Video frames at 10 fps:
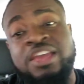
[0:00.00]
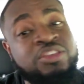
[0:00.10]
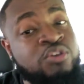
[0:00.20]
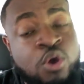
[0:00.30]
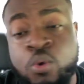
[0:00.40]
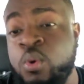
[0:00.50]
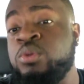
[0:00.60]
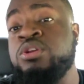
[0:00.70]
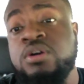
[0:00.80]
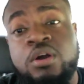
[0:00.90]
You
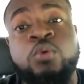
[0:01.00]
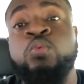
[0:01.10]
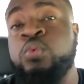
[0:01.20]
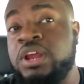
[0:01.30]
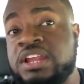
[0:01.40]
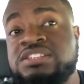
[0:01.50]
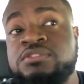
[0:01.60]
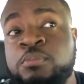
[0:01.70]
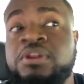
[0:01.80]
look really stupid.